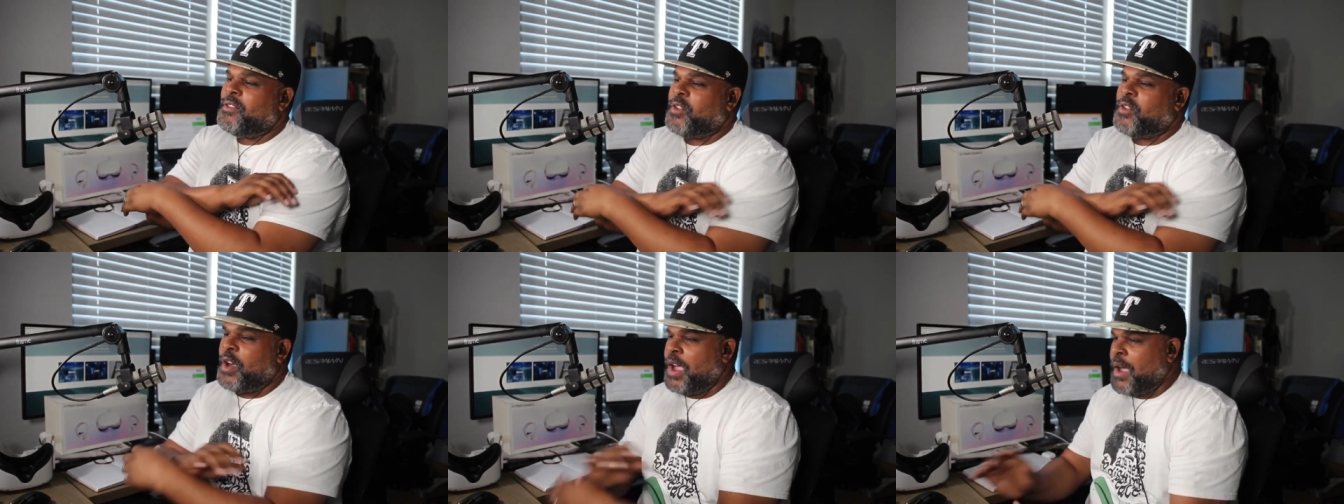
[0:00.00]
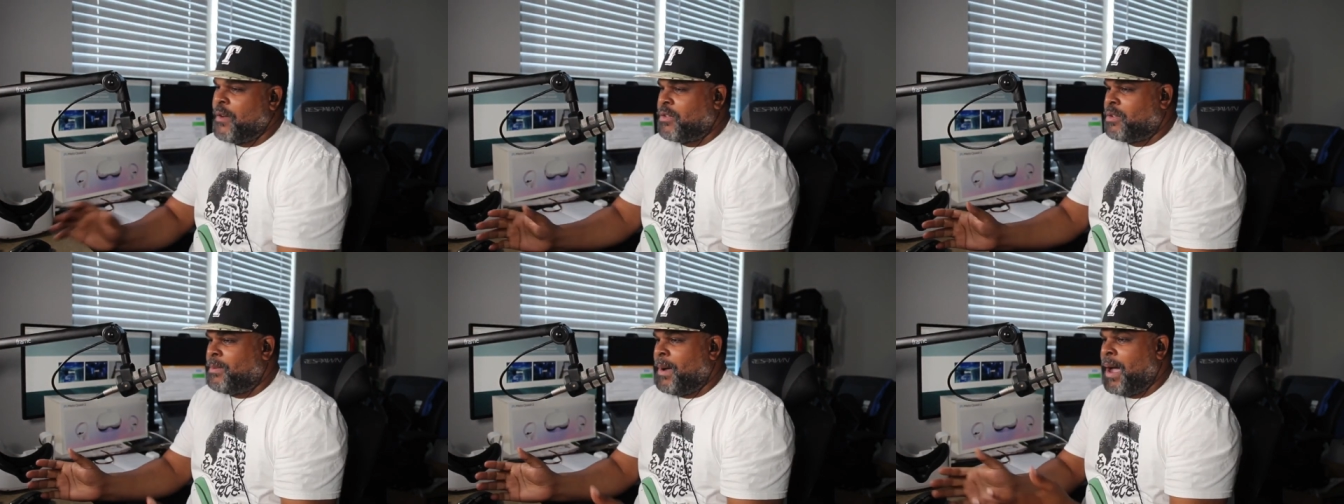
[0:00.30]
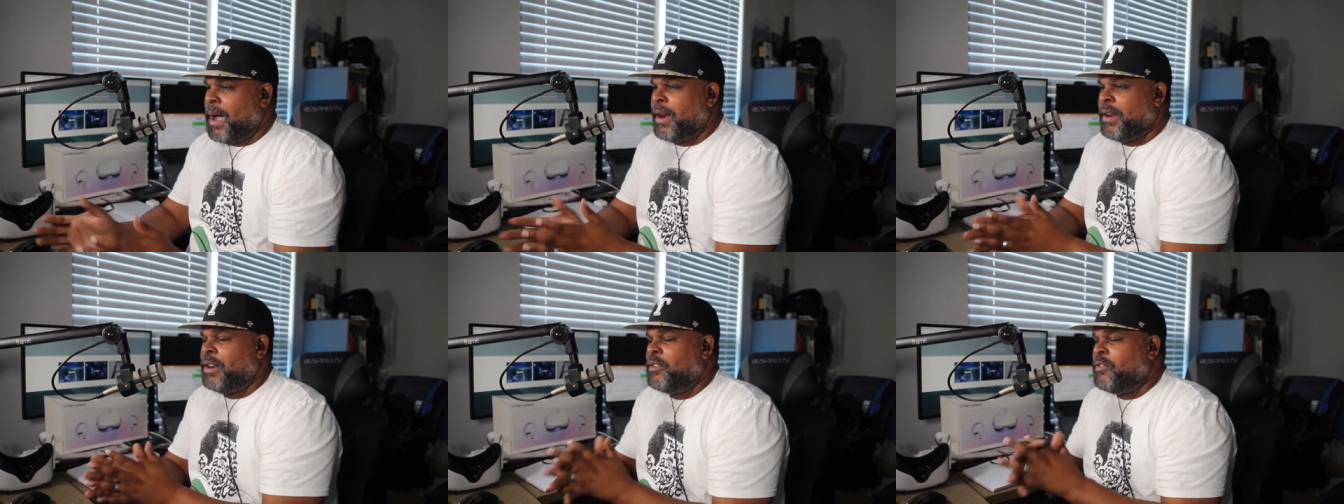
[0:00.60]
for
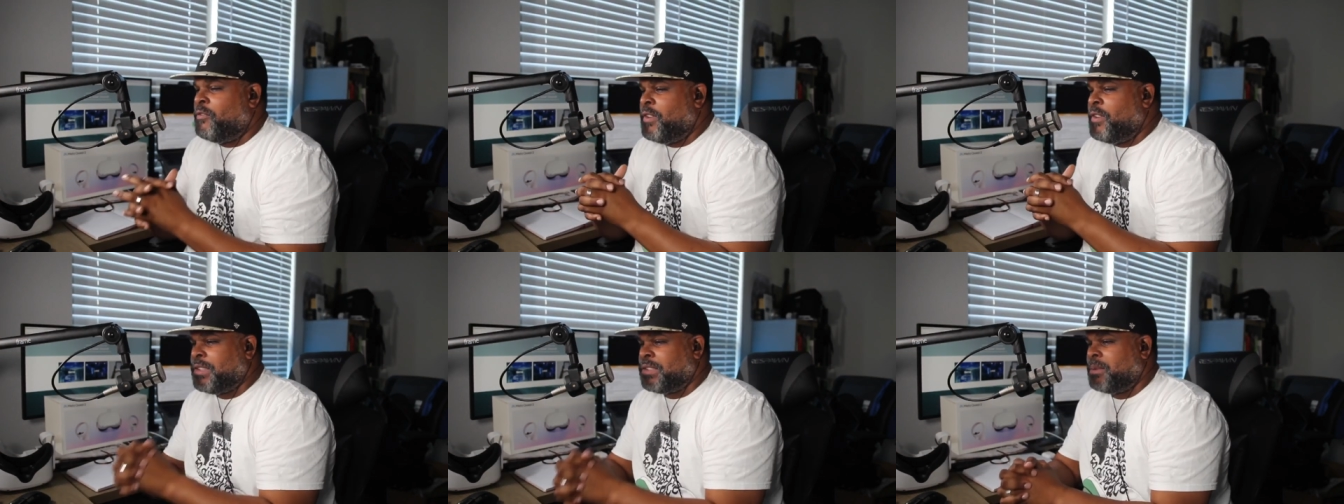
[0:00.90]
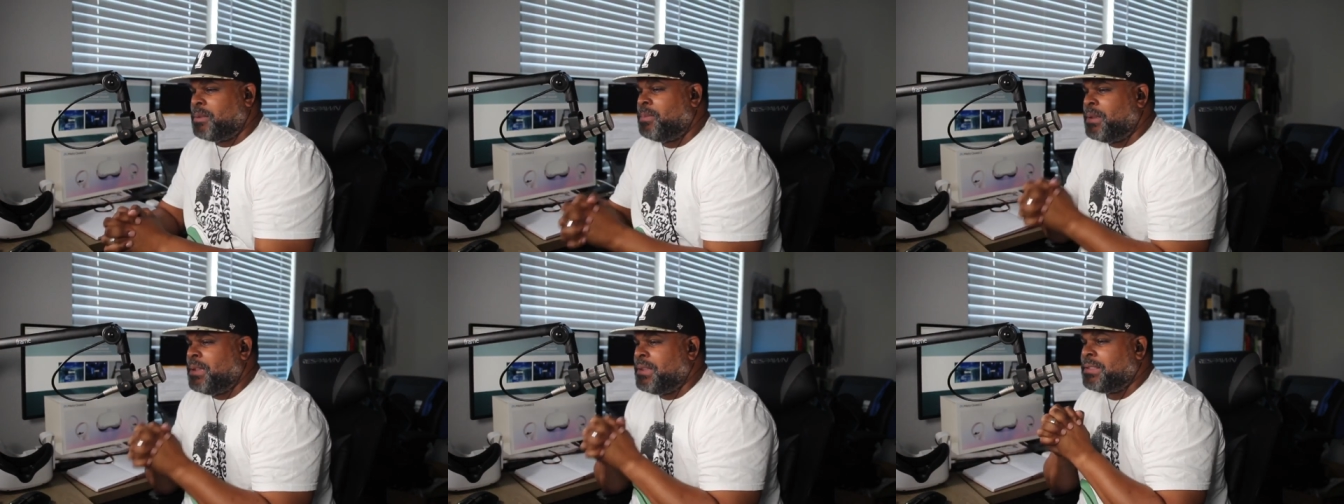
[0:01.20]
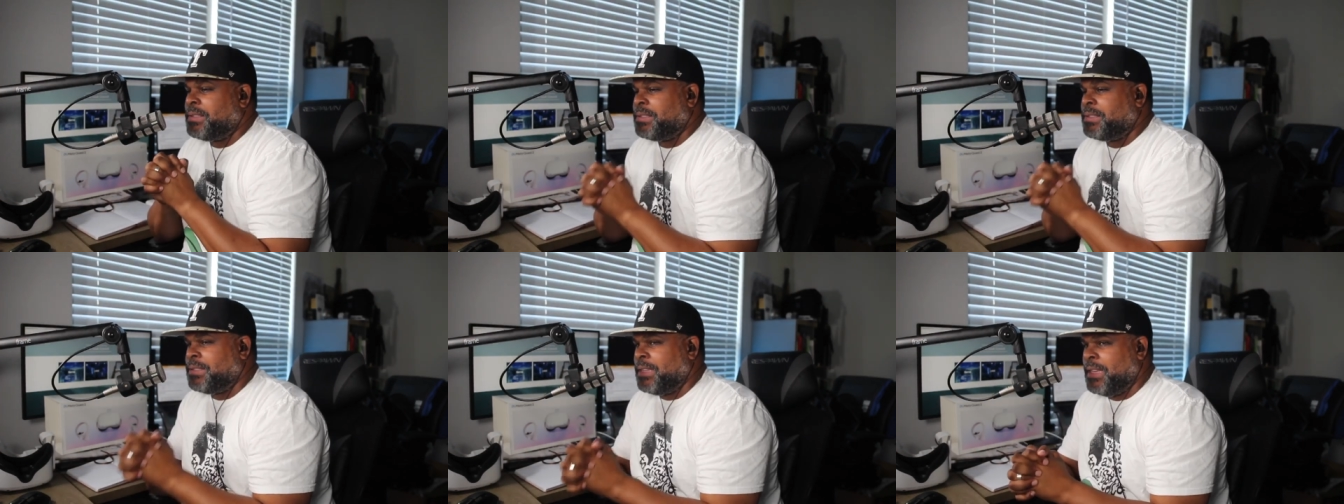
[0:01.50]
everybody to visibly
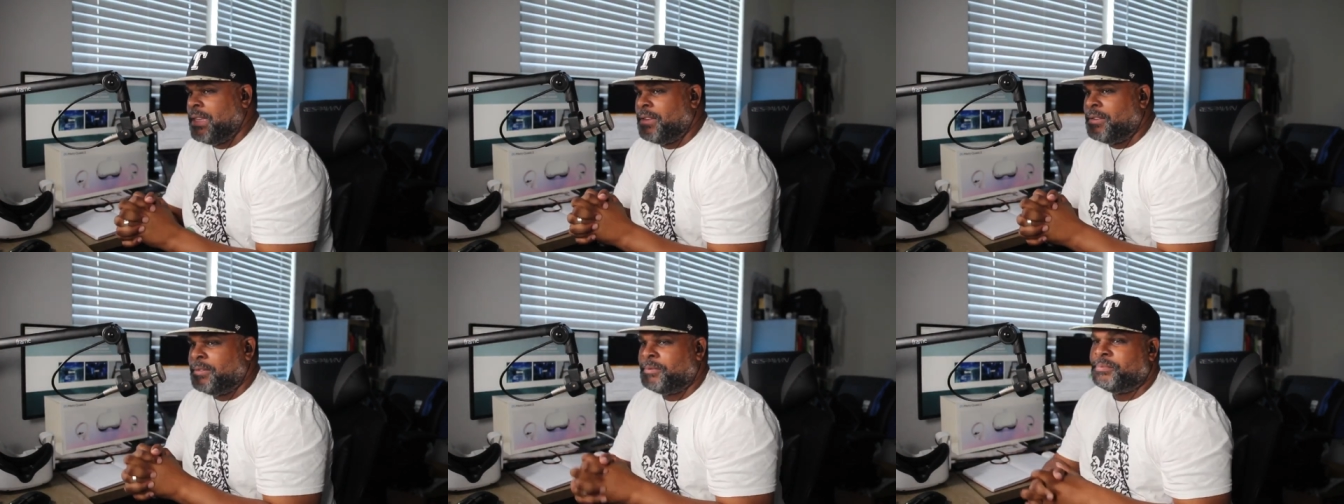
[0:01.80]
see.